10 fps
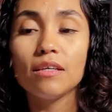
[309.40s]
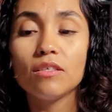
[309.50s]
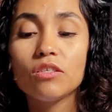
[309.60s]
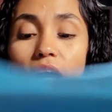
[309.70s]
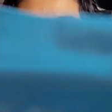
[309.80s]

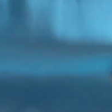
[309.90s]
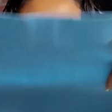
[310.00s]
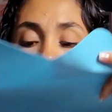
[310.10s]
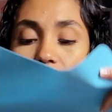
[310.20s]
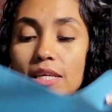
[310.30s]
so I
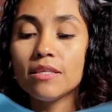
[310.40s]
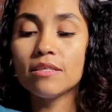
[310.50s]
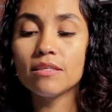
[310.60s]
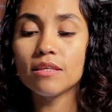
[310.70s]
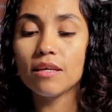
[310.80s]
put
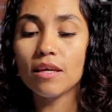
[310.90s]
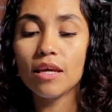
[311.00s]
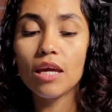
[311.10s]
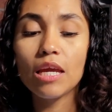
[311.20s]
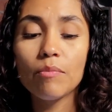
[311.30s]
these
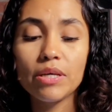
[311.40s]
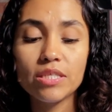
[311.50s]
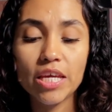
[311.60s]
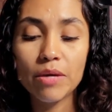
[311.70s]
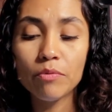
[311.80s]
in my
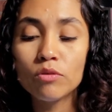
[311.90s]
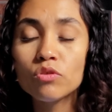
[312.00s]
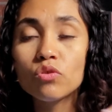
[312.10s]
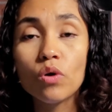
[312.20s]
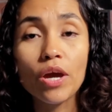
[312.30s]
table
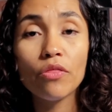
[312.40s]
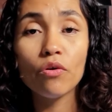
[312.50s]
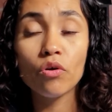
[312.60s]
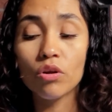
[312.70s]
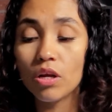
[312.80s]
so I
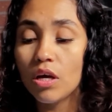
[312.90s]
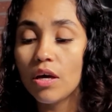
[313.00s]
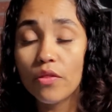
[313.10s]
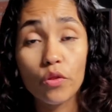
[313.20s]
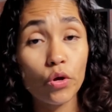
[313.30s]
don't
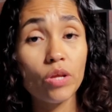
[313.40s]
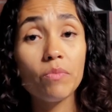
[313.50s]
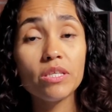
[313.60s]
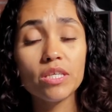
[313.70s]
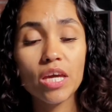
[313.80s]
dirty
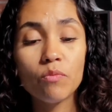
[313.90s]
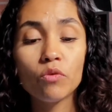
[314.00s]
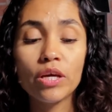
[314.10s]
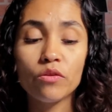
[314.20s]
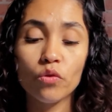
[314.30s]
my
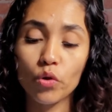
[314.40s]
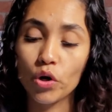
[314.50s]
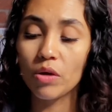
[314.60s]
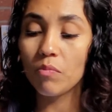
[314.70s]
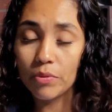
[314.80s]
table, I don't
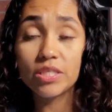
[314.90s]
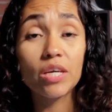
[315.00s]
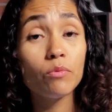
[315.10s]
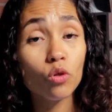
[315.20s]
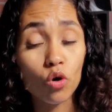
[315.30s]
dirty my
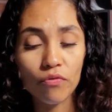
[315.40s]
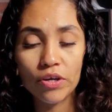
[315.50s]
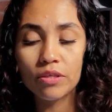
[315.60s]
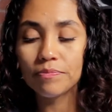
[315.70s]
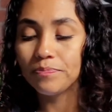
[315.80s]
table
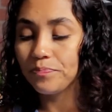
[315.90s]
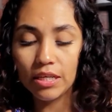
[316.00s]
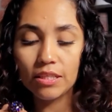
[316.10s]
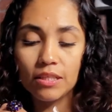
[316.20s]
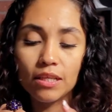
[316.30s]
cover.
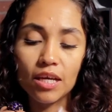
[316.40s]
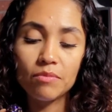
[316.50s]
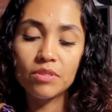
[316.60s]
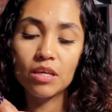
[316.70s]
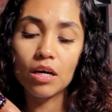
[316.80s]
Anything that
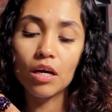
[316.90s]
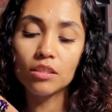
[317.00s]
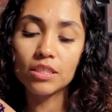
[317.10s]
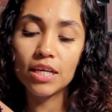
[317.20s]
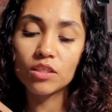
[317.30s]
comes in
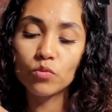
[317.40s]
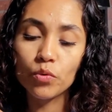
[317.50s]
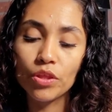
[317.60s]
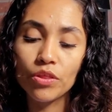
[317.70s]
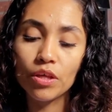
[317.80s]
contact
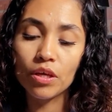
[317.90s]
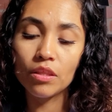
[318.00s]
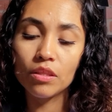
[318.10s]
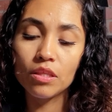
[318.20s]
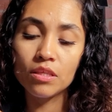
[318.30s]
with
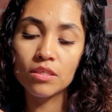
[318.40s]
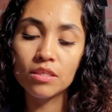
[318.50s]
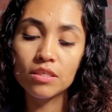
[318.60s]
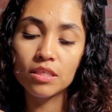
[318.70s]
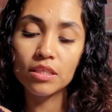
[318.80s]
this
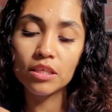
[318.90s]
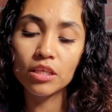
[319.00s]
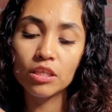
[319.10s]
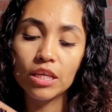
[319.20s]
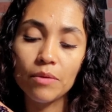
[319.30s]

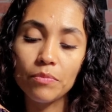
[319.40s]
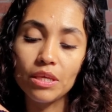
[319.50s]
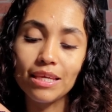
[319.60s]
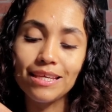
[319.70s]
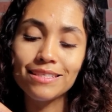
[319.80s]
silicone can be
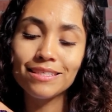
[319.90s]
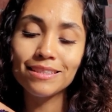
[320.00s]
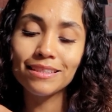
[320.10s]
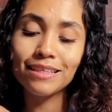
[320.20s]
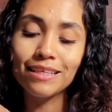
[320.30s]

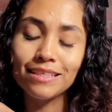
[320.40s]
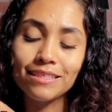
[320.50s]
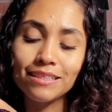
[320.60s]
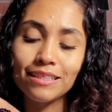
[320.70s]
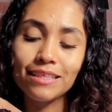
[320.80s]

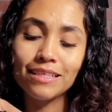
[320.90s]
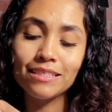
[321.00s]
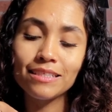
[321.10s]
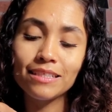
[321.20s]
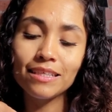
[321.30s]

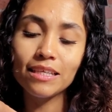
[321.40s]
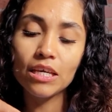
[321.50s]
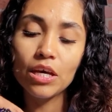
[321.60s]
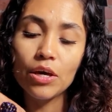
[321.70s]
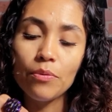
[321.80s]
easily
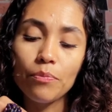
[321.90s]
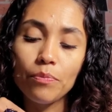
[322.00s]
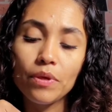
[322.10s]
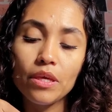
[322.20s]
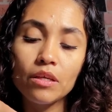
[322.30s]

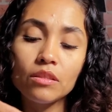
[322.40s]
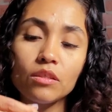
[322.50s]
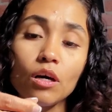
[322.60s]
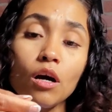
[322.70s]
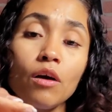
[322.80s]
peeled
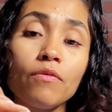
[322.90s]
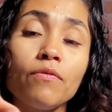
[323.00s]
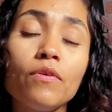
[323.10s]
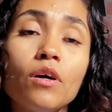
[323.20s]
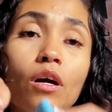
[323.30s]

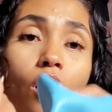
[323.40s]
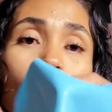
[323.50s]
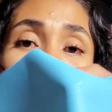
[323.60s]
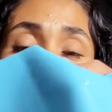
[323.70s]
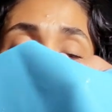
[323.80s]
off of the